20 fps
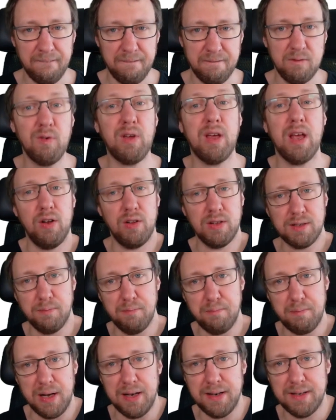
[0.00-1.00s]
We can also
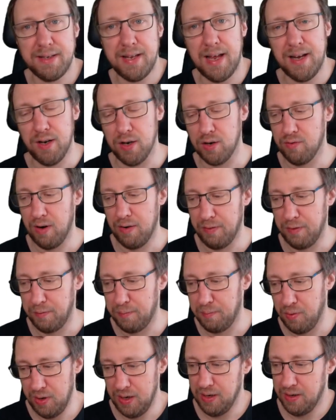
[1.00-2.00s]
build a tenor graph of
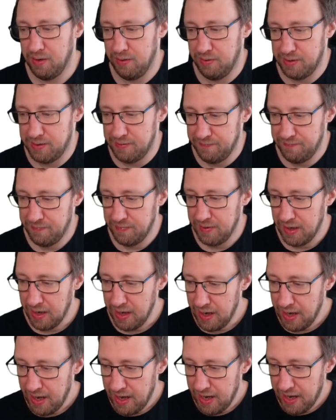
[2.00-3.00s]
polar codes.
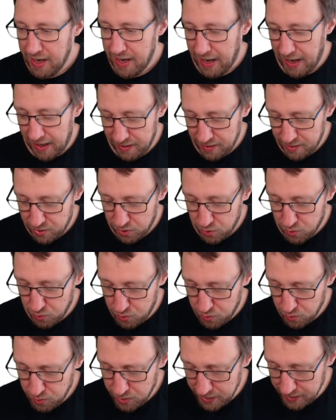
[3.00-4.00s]
And to
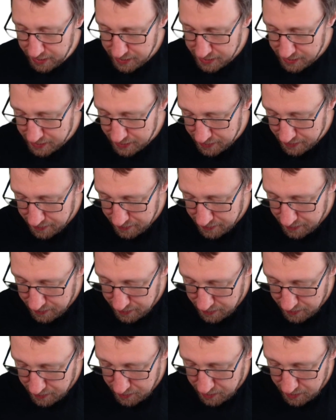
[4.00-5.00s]
do this,
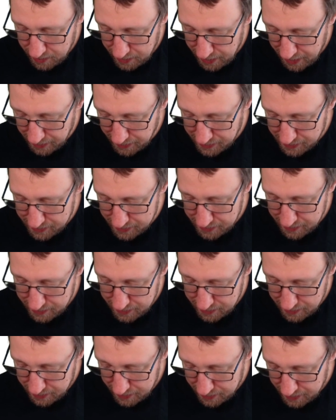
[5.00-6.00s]
let's
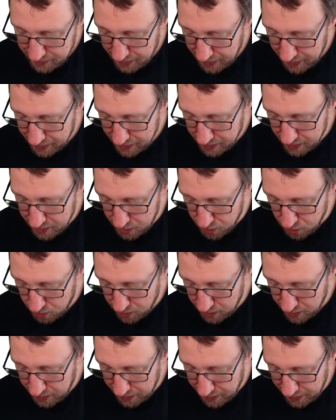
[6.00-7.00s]
take a
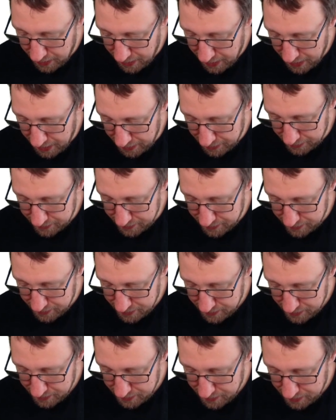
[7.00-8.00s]
look at
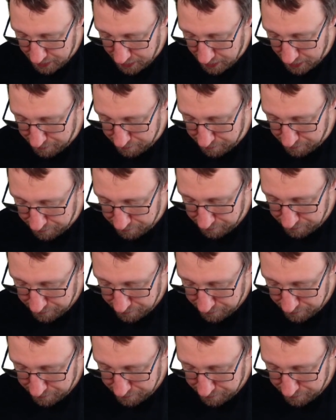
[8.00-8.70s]
the